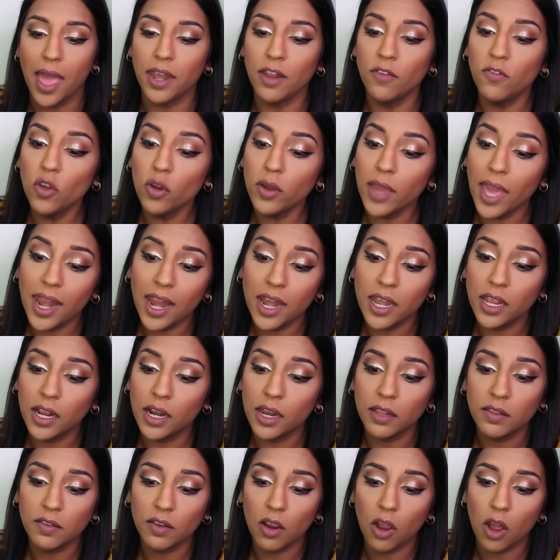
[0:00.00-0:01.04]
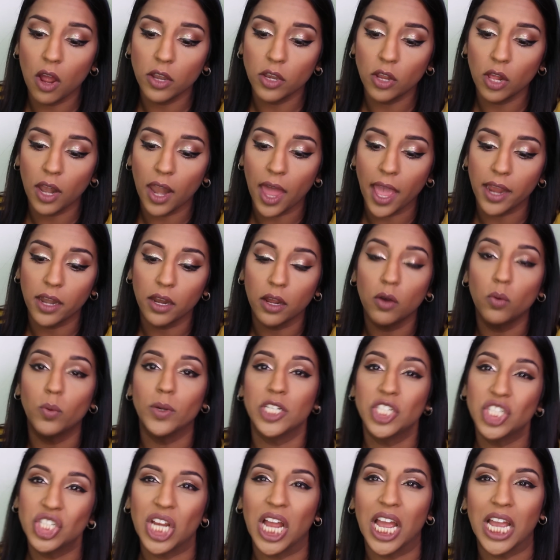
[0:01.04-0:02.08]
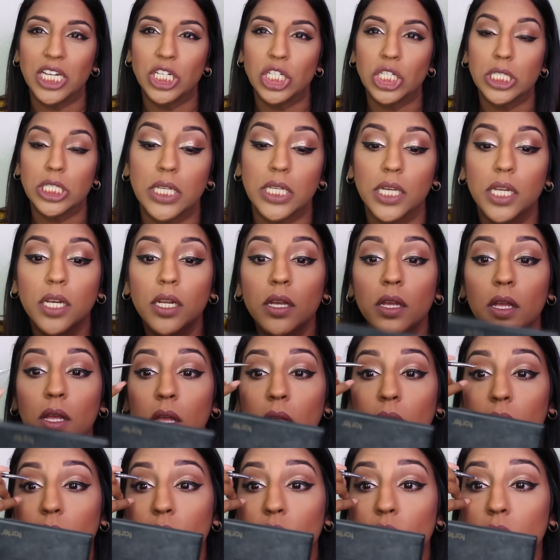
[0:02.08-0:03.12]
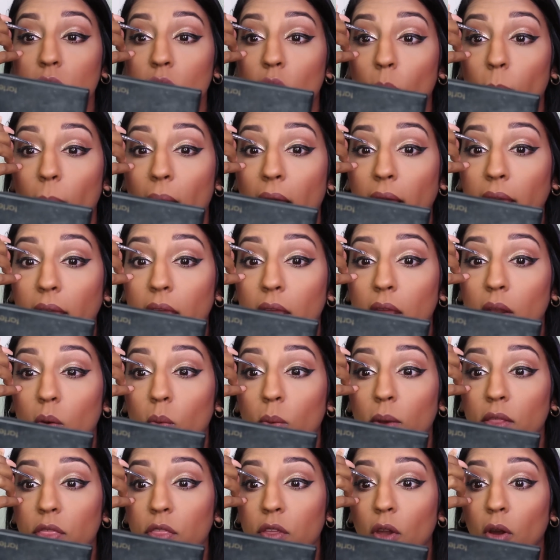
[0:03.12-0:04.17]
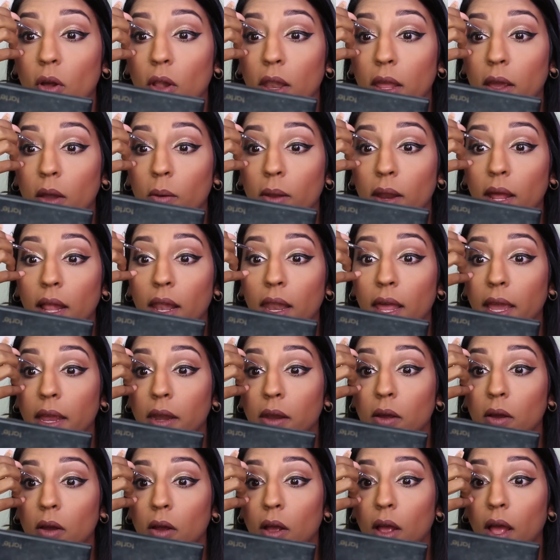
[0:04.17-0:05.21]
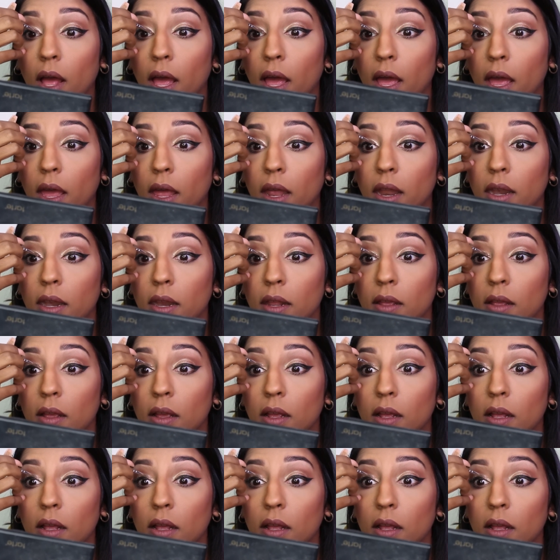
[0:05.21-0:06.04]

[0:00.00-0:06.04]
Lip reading: And if you get any glitter on your liner, which I did, just go back in with your liquid eyeliner and